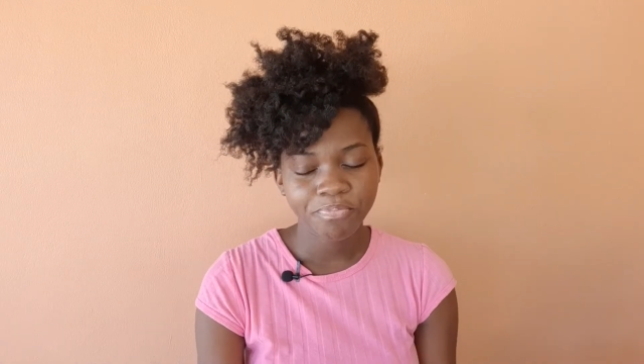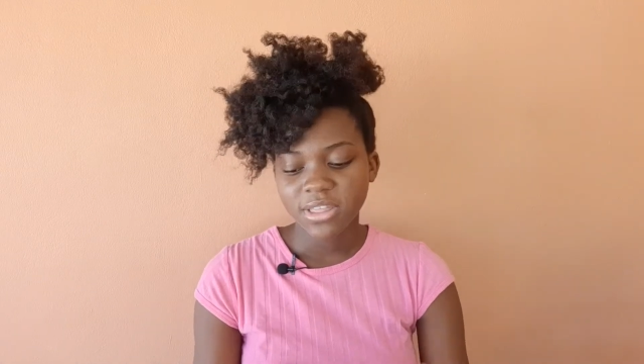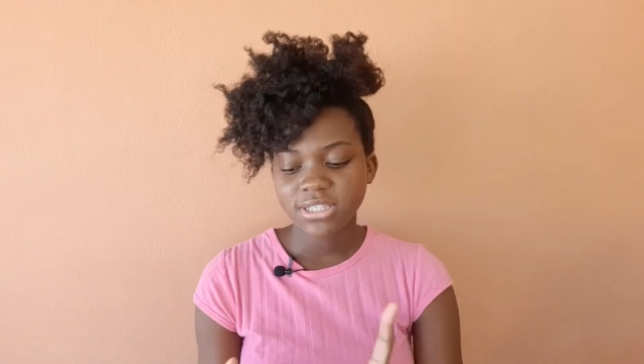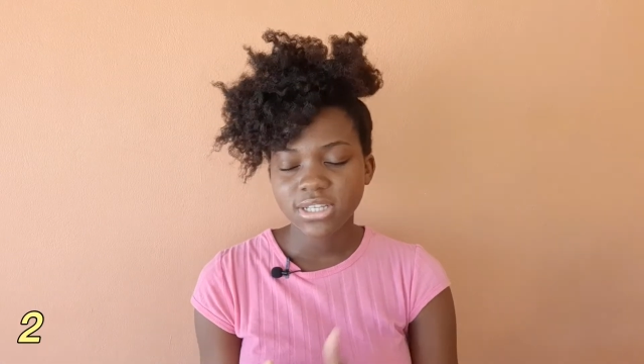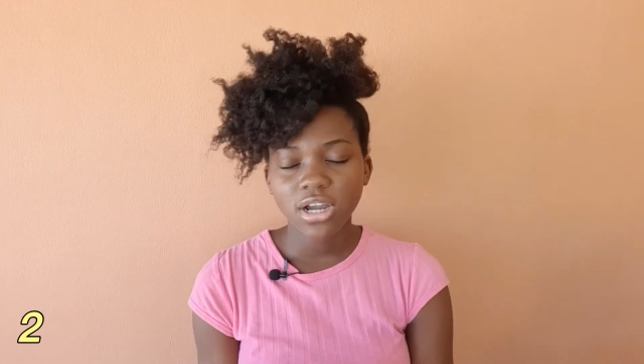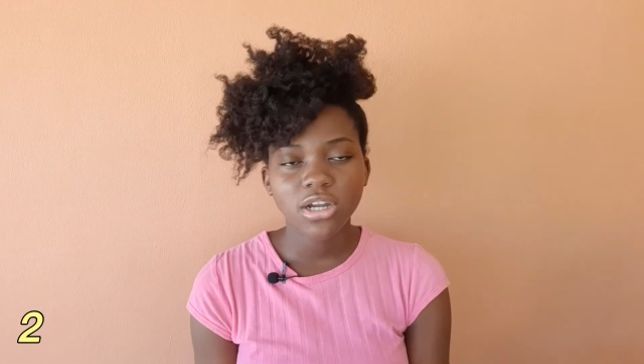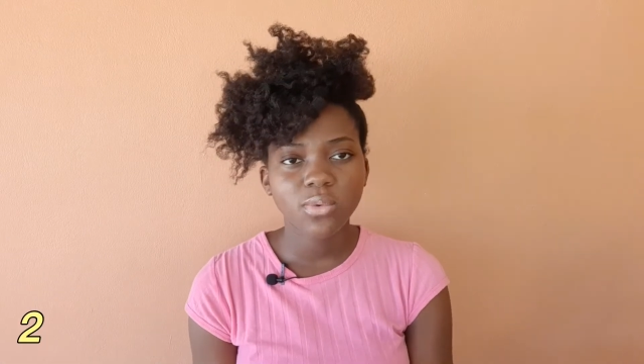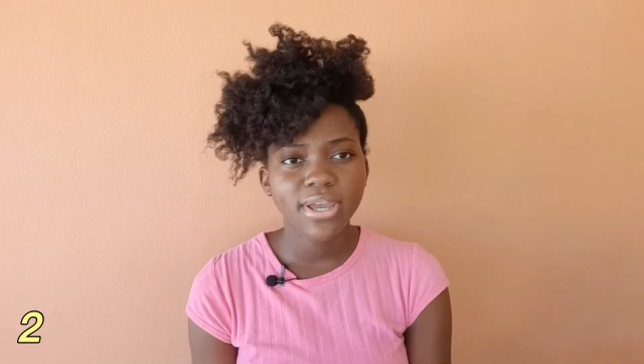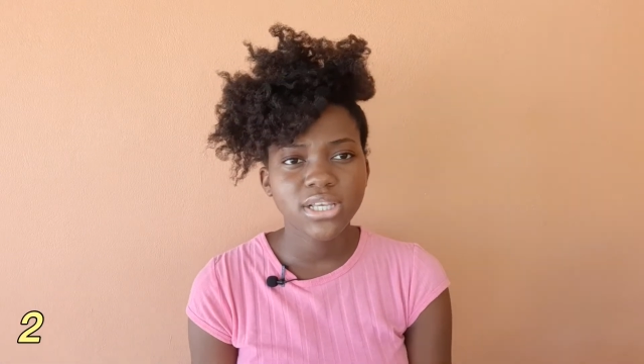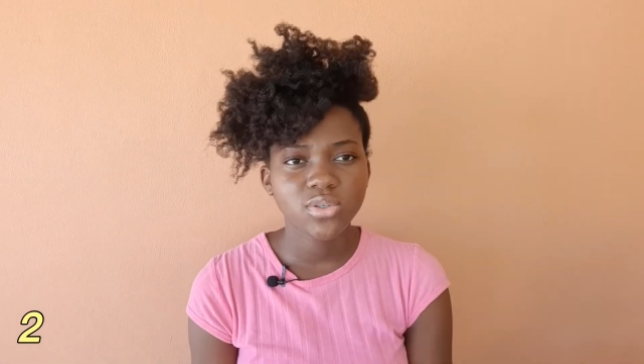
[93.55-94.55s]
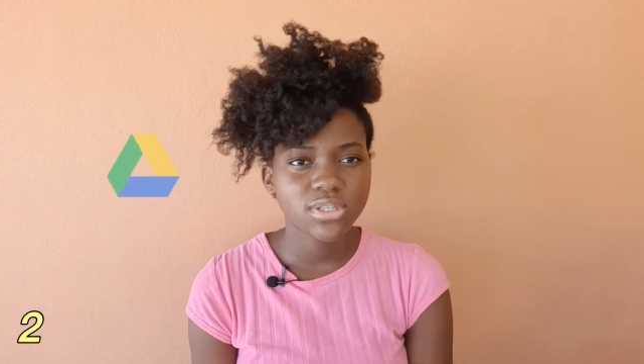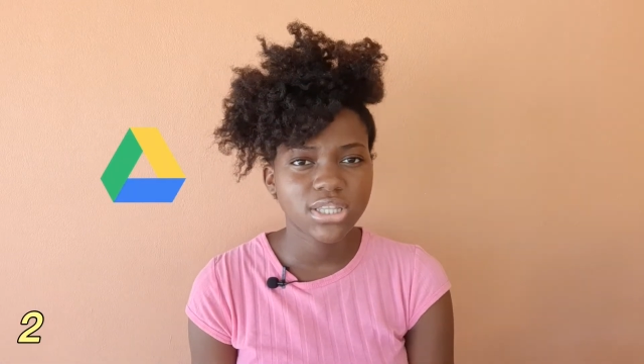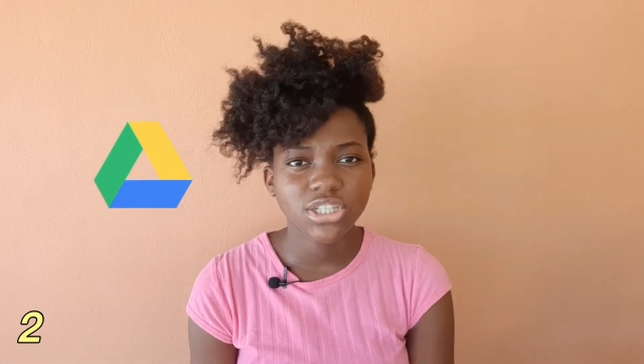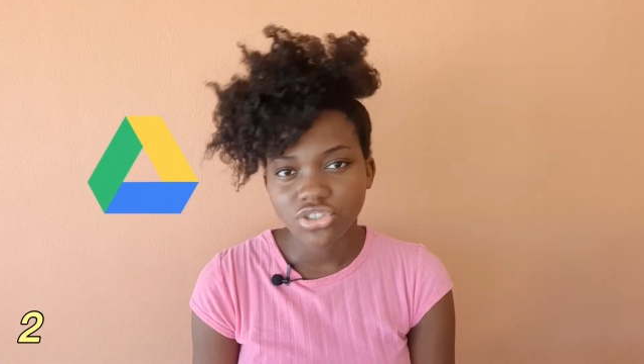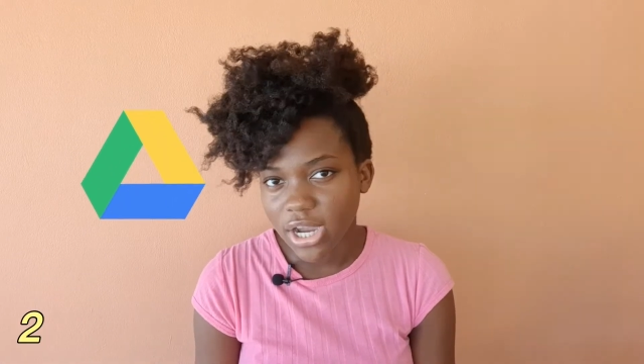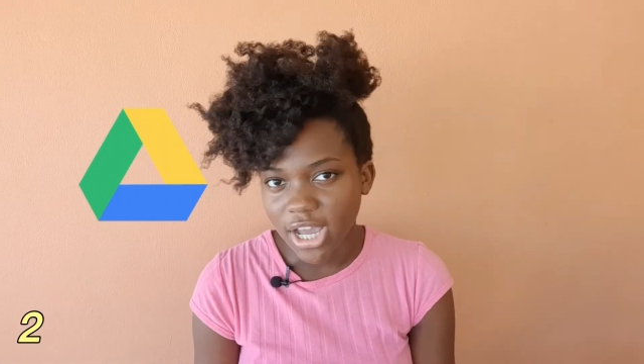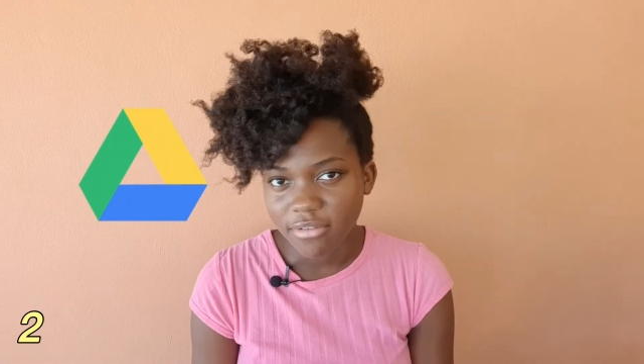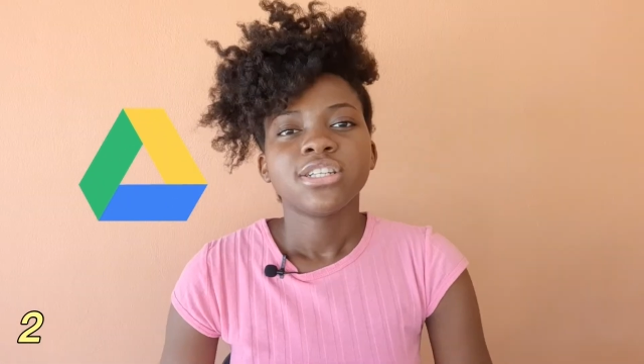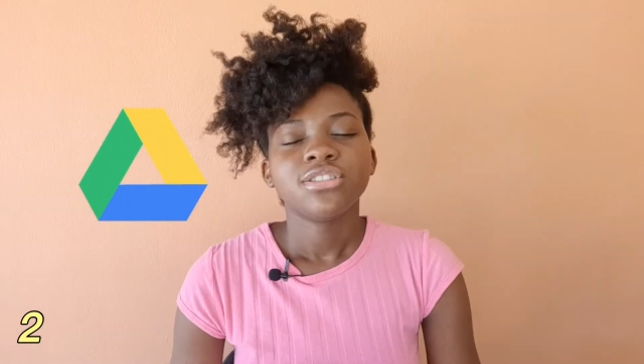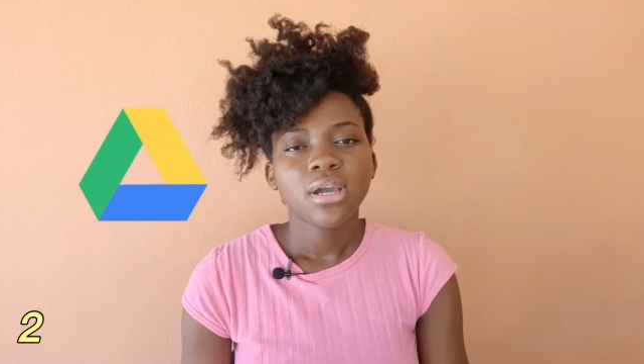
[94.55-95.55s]
The second way is using the Drive.
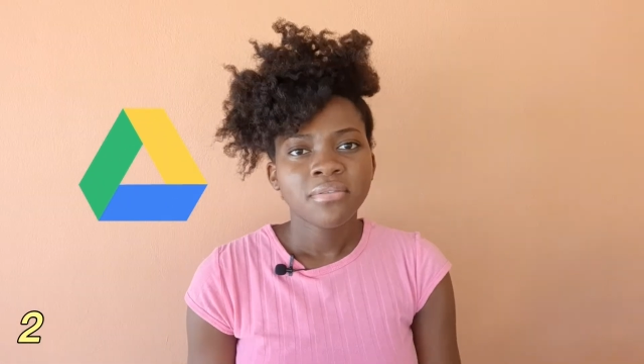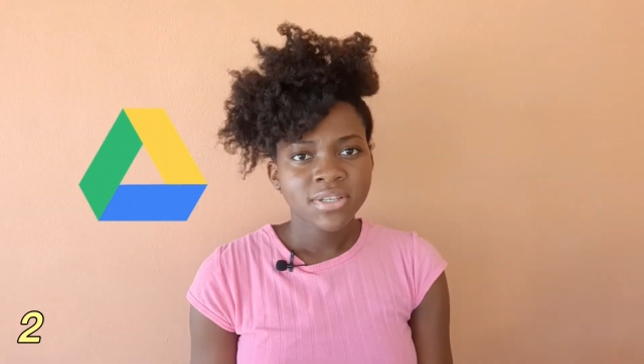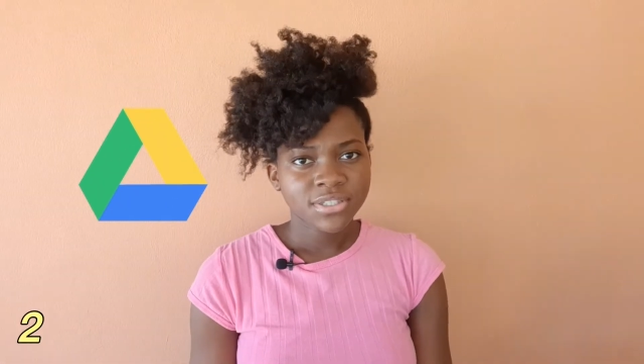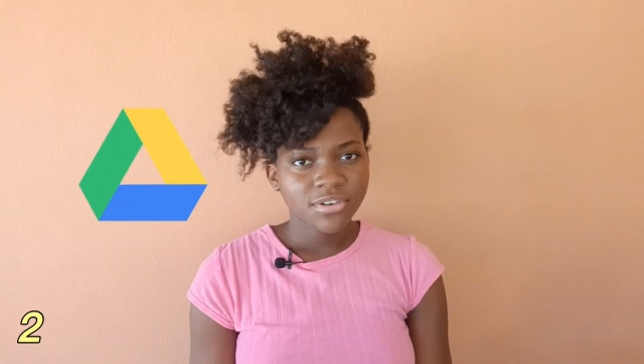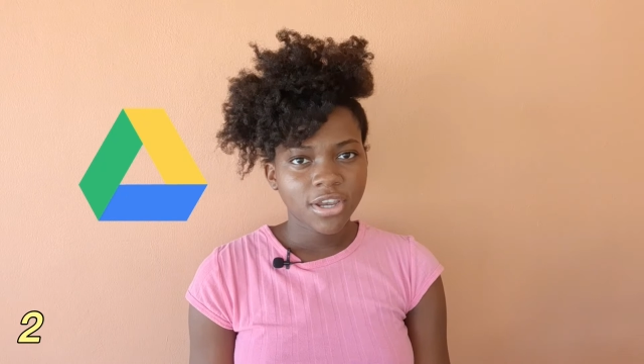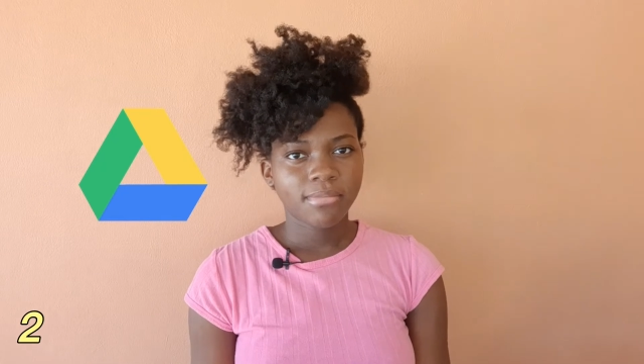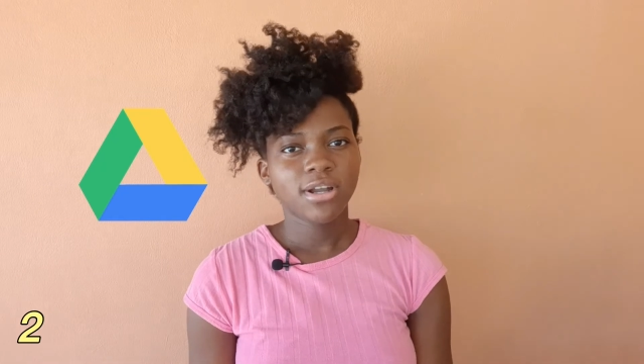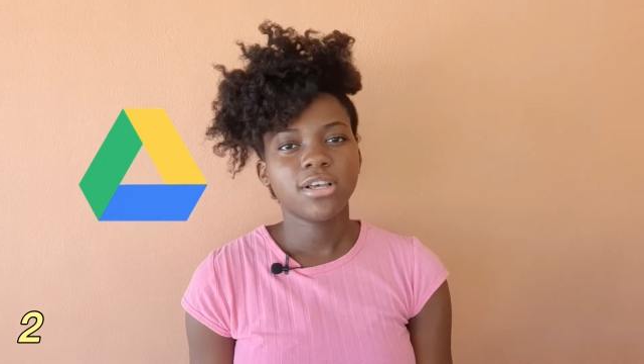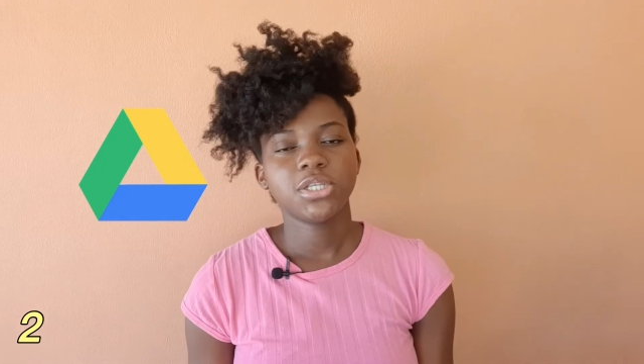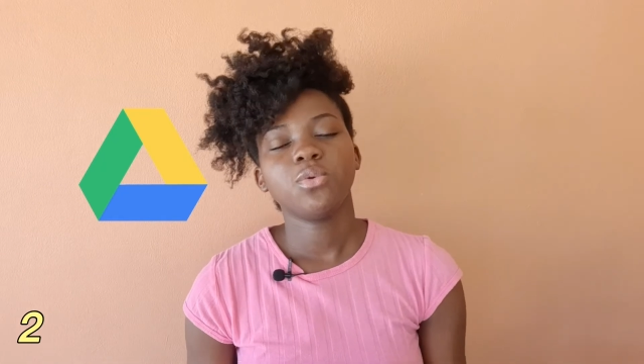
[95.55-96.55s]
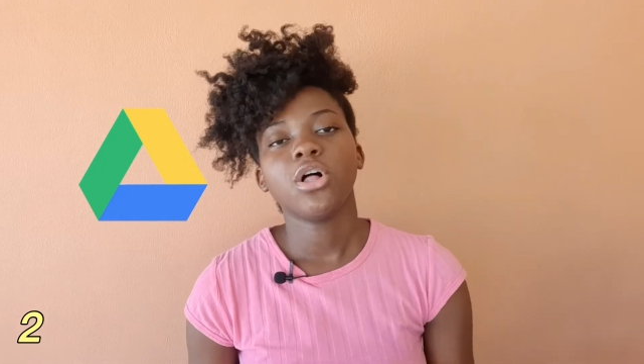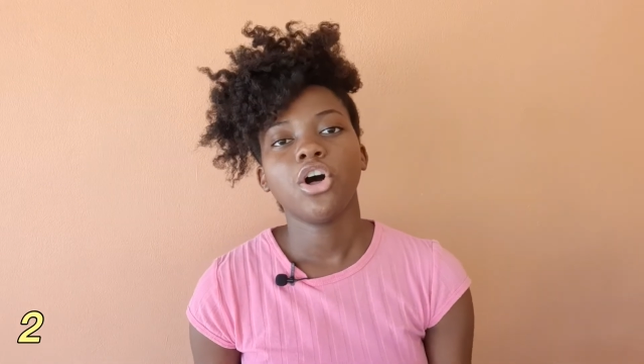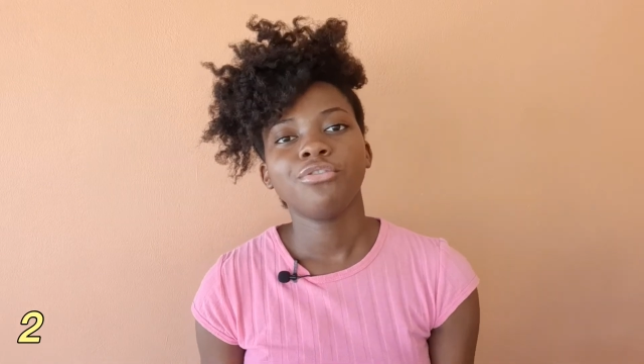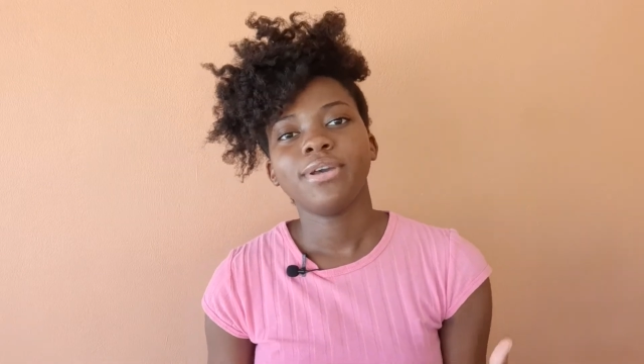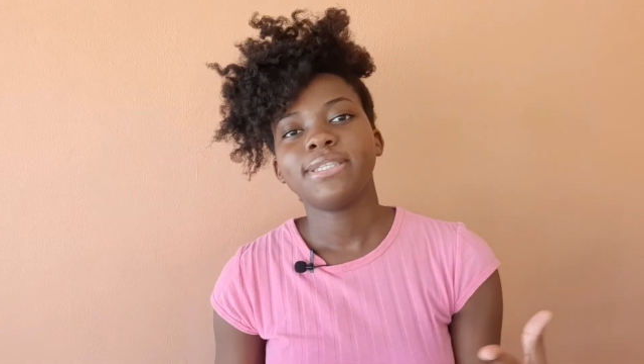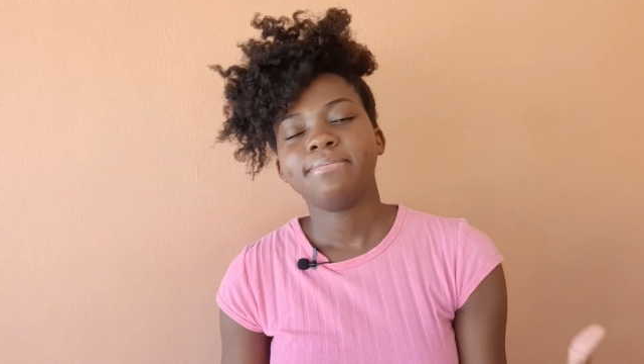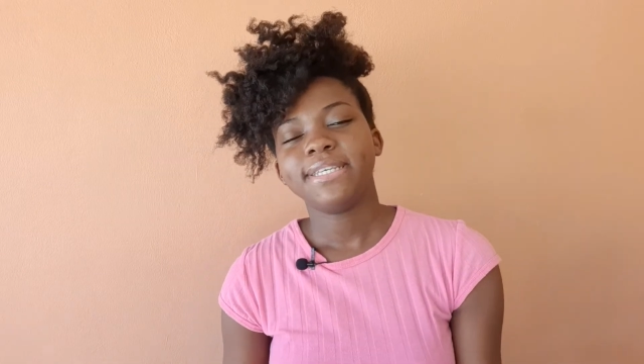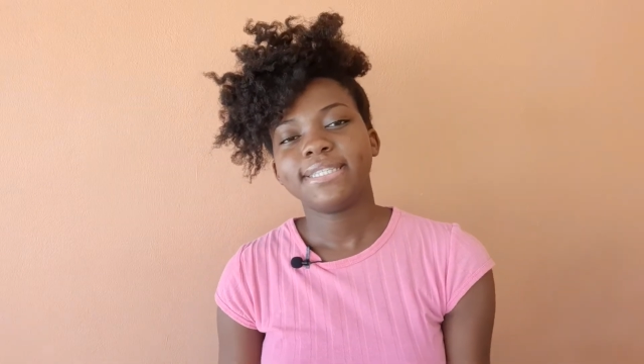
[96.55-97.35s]
Drive is great because it will always be